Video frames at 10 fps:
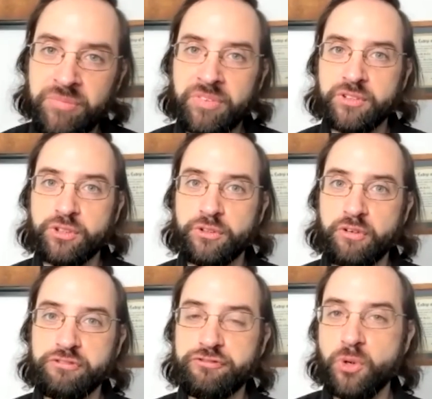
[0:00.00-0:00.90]
So the
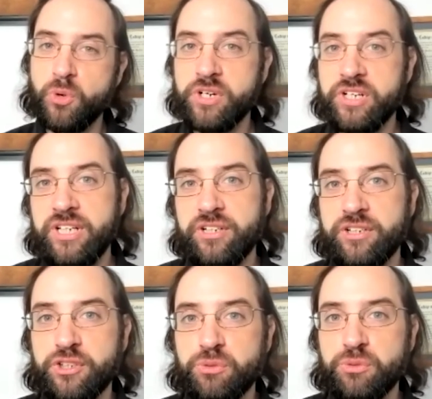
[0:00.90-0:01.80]
4 years
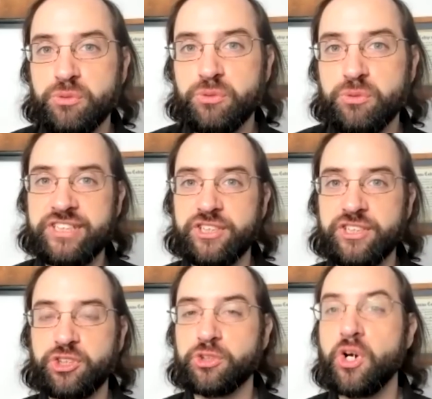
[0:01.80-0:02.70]
where we see the
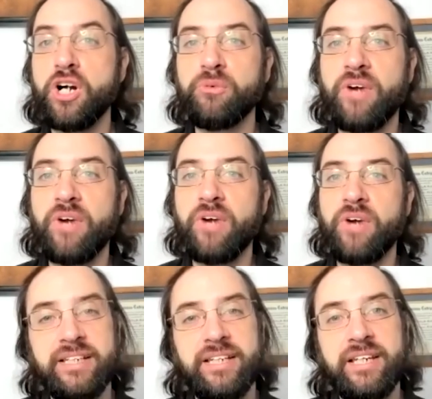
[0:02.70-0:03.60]
strong rise
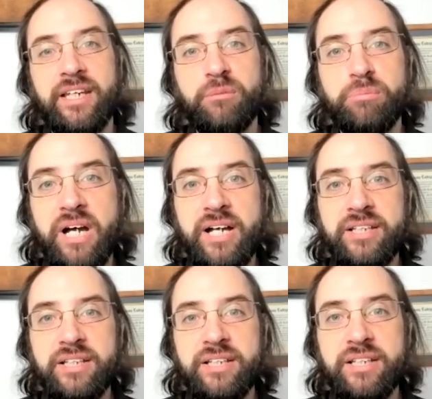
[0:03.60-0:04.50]
in bond
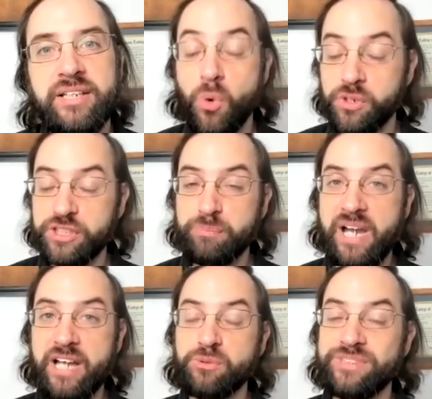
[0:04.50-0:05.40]
yields
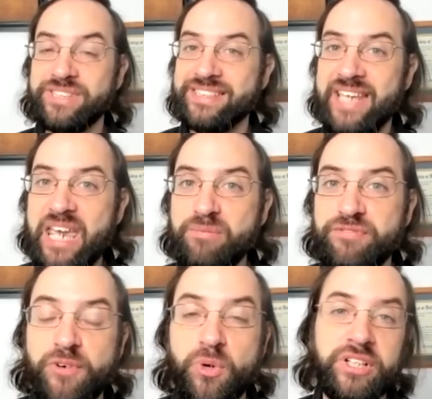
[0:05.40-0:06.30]
corresponds with the same
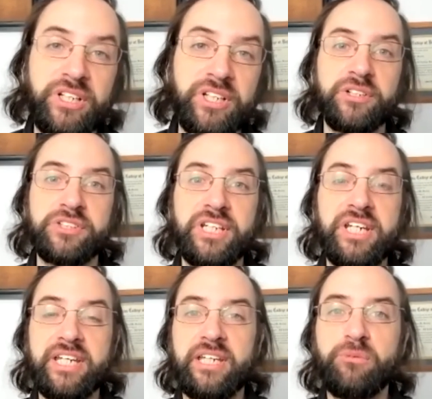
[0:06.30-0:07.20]
4 years
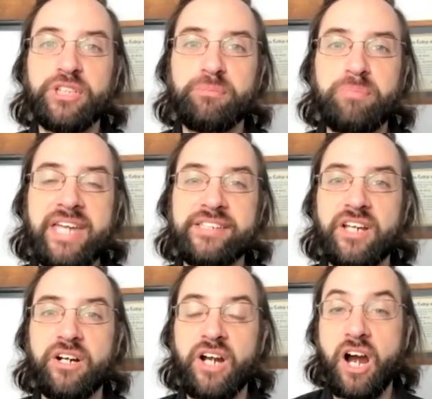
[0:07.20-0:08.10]
in which banks
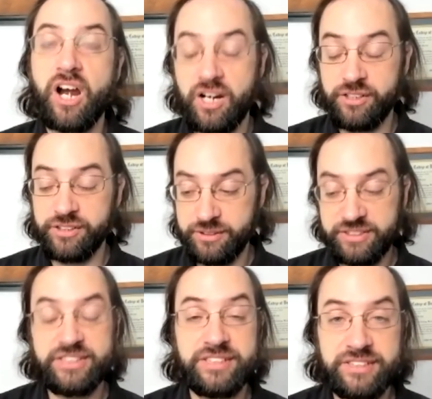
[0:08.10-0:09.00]
are
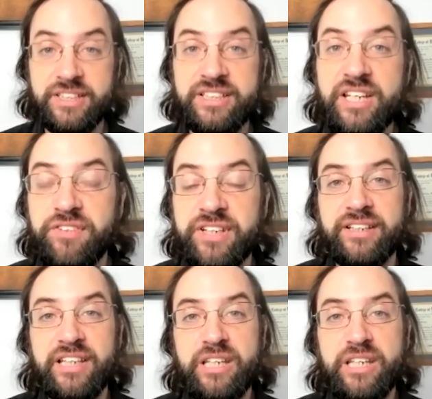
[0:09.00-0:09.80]
significantly